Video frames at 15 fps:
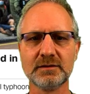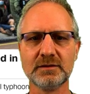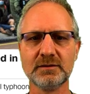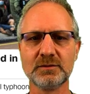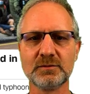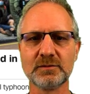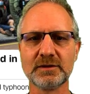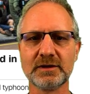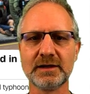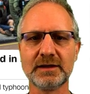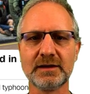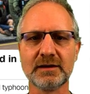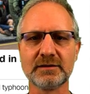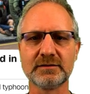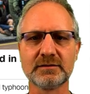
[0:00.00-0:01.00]
Look what I
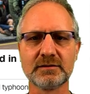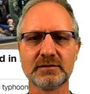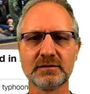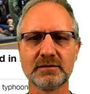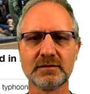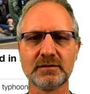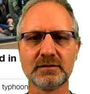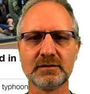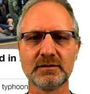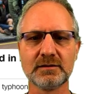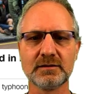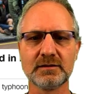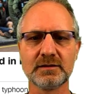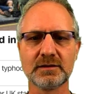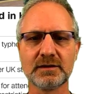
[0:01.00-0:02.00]
get.
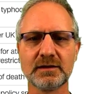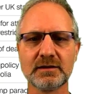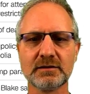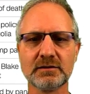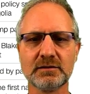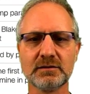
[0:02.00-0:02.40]
I get